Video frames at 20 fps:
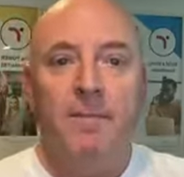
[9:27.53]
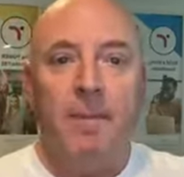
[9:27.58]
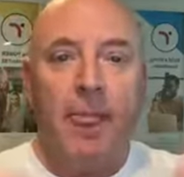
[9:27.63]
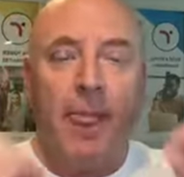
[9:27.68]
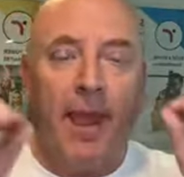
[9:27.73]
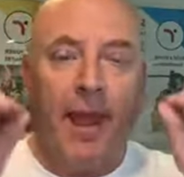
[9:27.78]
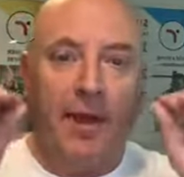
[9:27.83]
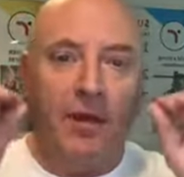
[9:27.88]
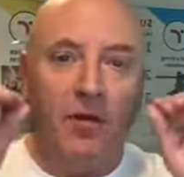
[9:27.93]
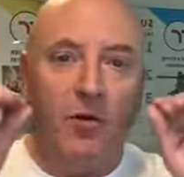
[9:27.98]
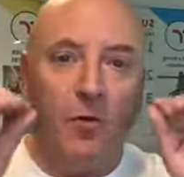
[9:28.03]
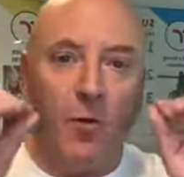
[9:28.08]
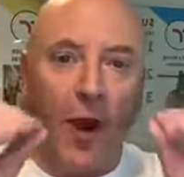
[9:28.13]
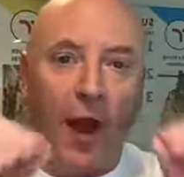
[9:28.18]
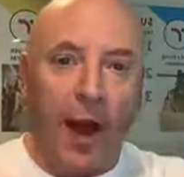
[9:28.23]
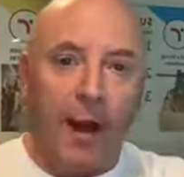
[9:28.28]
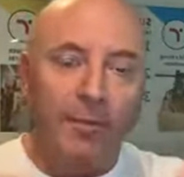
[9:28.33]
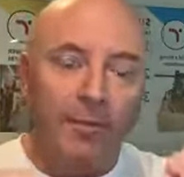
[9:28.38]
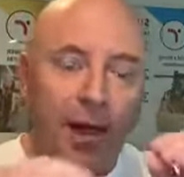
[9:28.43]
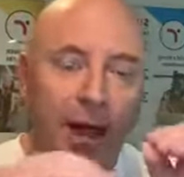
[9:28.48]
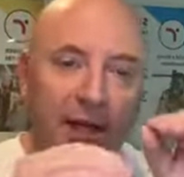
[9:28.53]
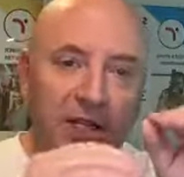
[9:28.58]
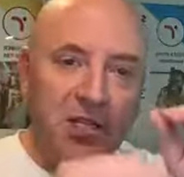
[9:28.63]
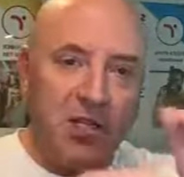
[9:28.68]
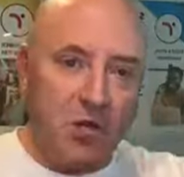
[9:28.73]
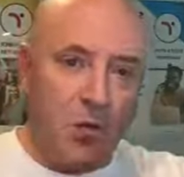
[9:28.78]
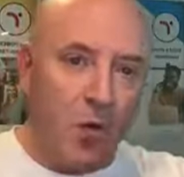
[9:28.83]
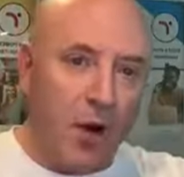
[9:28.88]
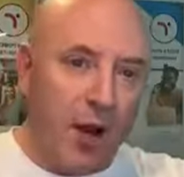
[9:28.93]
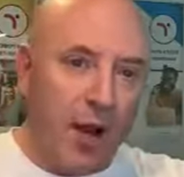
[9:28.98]
And grab that
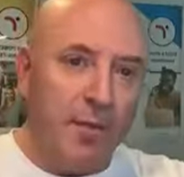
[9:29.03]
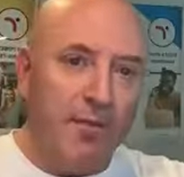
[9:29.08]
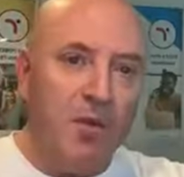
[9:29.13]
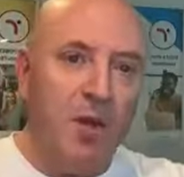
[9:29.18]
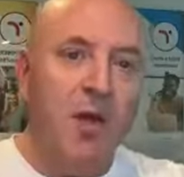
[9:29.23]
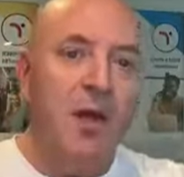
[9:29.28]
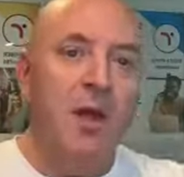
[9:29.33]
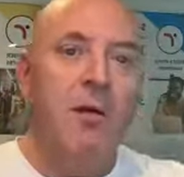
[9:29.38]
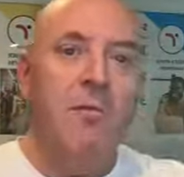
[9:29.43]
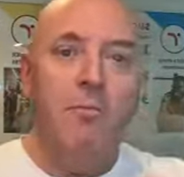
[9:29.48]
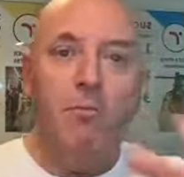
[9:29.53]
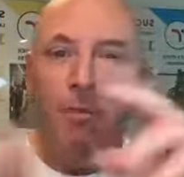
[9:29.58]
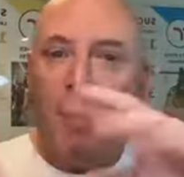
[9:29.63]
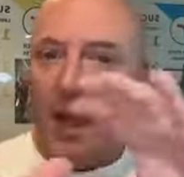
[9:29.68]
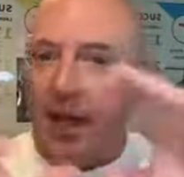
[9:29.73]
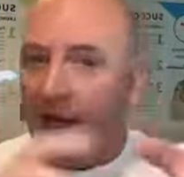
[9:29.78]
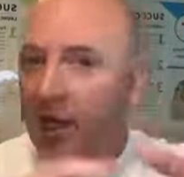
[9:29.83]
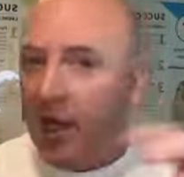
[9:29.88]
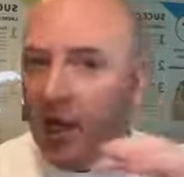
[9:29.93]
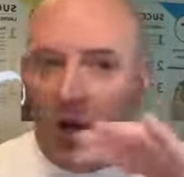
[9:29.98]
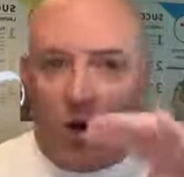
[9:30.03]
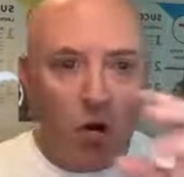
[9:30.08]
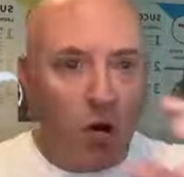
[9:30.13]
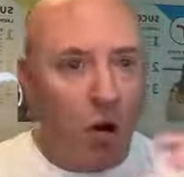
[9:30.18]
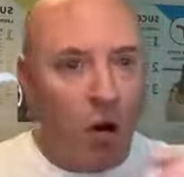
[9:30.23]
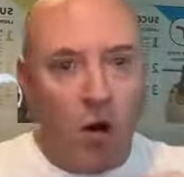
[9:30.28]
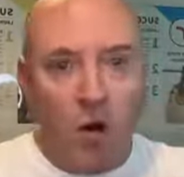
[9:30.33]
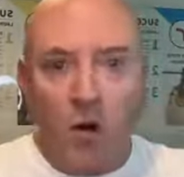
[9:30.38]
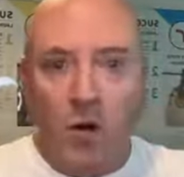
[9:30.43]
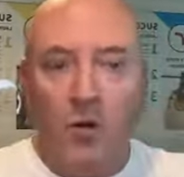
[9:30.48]
script, make it your
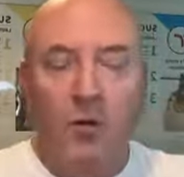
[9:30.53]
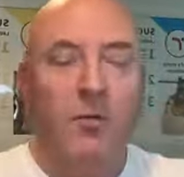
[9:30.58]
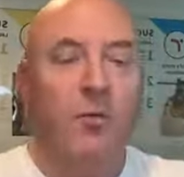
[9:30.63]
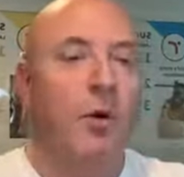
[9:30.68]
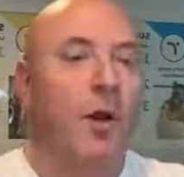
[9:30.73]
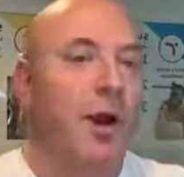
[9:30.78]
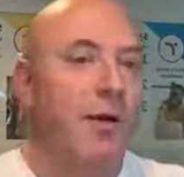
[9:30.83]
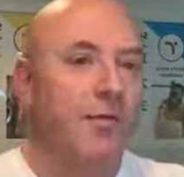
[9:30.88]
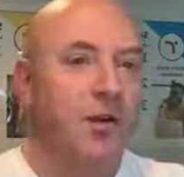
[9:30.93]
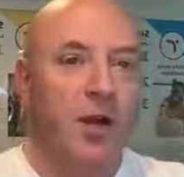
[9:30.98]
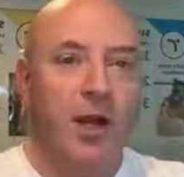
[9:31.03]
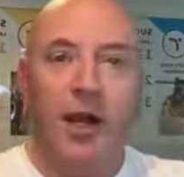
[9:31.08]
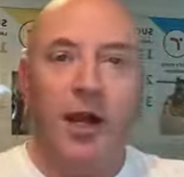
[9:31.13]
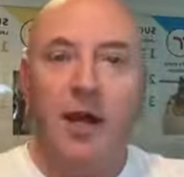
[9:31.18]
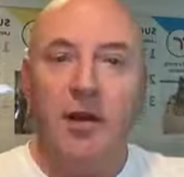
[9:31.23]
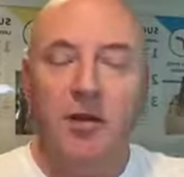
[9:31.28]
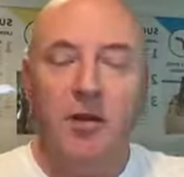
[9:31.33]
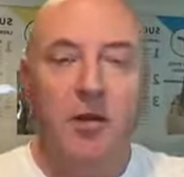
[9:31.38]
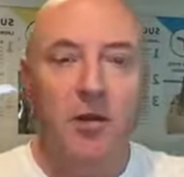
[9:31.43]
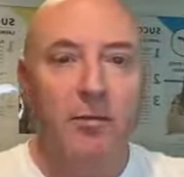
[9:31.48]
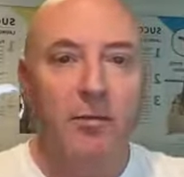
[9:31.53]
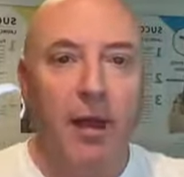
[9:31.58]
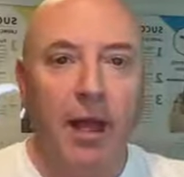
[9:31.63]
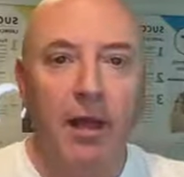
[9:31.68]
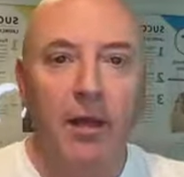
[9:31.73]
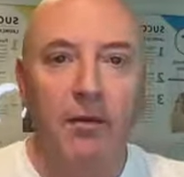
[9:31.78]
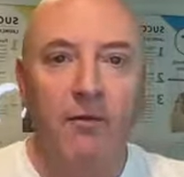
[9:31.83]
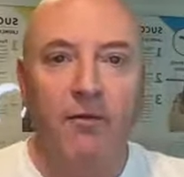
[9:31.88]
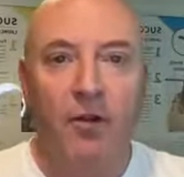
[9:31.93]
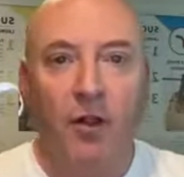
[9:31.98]
own, whatever you got to do to
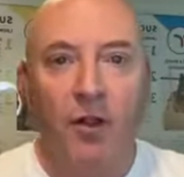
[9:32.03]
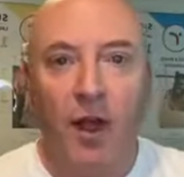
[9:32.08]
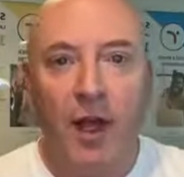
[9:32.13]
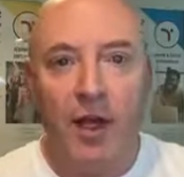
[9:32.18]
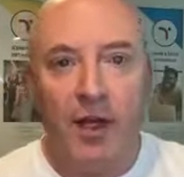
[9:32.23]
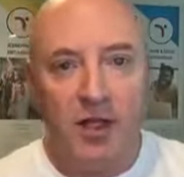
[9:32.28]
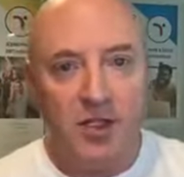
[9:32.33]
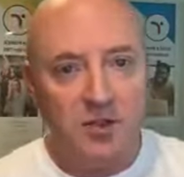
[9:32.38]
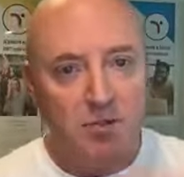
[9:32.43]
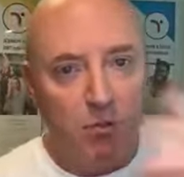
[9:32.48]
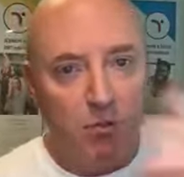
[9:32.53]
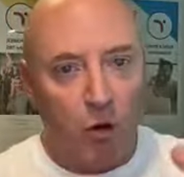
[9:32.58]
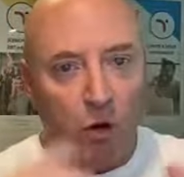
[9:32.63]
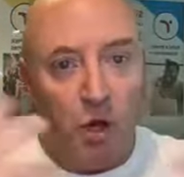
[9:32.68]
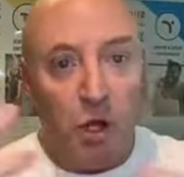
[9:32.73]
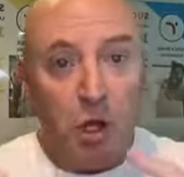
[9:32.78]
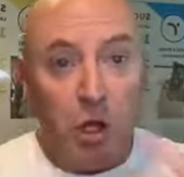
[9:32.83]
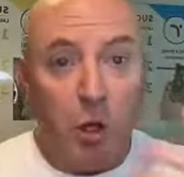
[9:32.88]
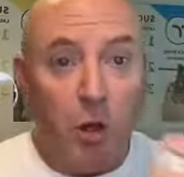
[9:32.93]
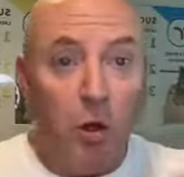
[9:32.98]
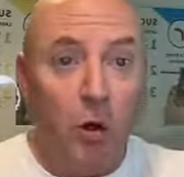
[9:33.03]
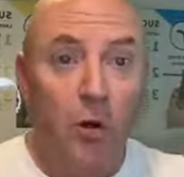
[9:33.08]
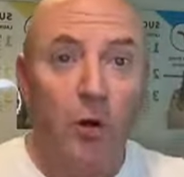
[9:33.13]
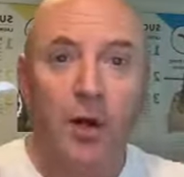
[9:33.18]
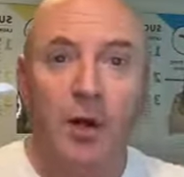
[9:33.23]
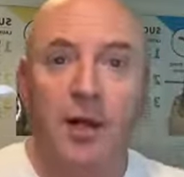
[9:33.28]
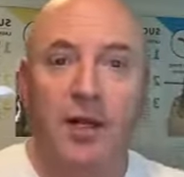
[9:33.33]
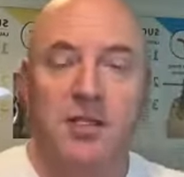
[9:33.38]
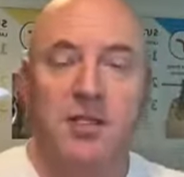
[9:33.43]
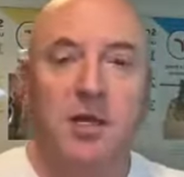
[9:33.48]
make it feel like it's more you
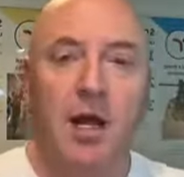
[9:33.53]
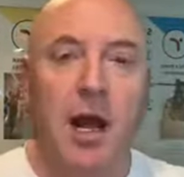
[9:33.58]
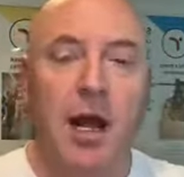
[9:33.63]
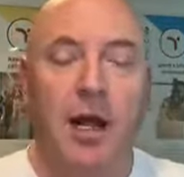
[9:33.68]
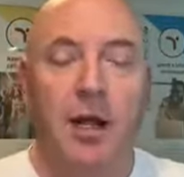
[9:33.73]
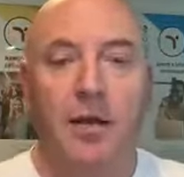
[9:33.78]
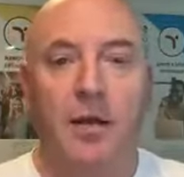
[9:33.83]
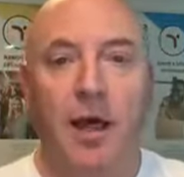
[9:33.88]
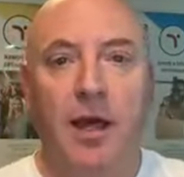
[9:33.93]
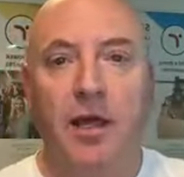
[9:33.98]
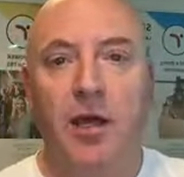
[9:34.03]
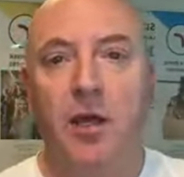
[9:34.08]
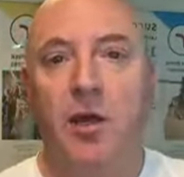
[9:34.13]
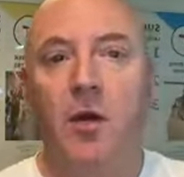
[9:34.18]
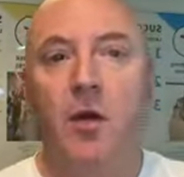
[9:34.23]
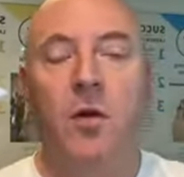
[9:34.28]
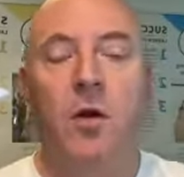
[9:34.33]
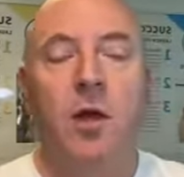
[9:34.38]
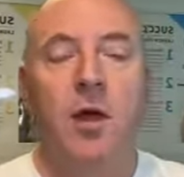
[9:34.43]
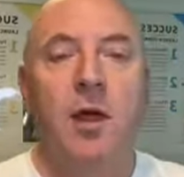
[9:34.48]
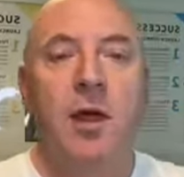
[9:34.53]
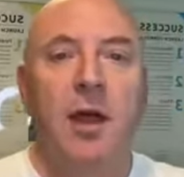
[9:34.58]
and it's talking like you.